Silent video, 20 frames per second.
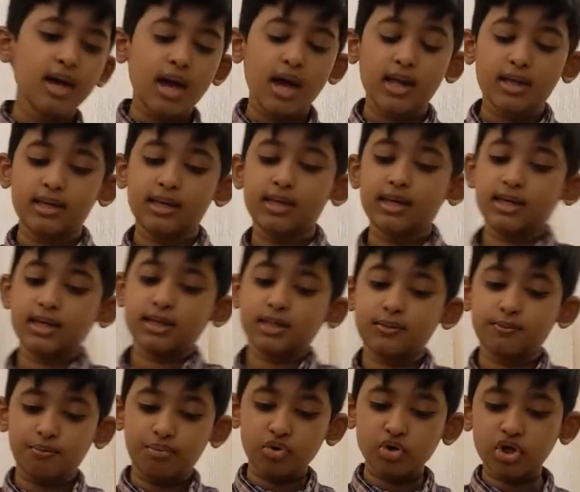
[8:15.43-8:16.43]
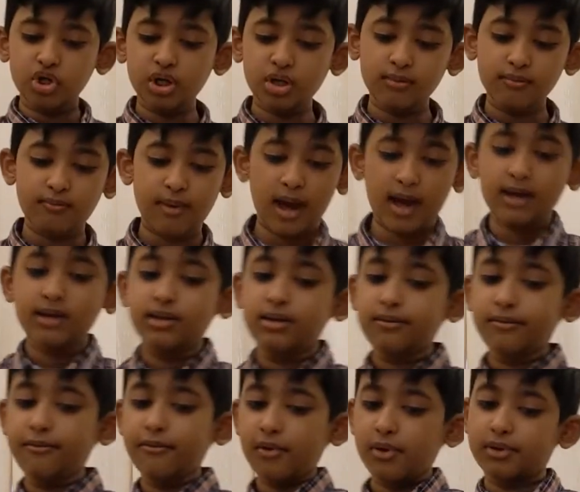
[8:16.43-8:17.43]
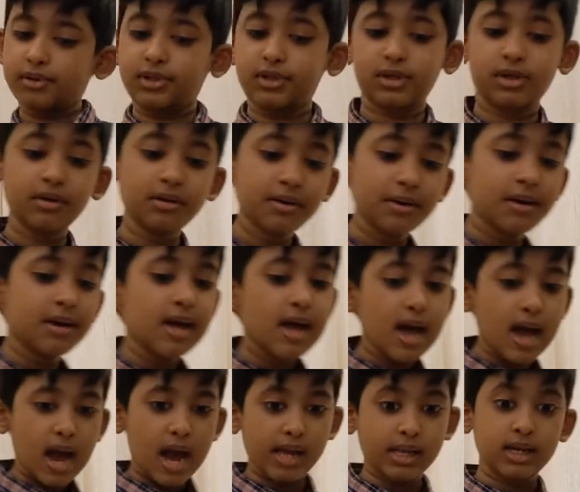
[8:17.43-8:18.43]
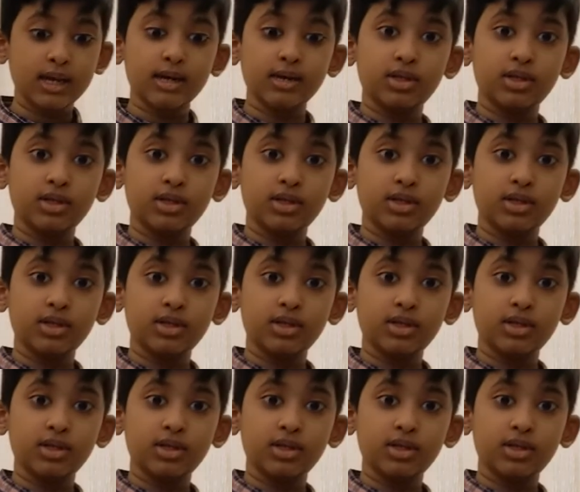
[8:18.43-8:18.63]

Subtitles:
and he's pushing back the water at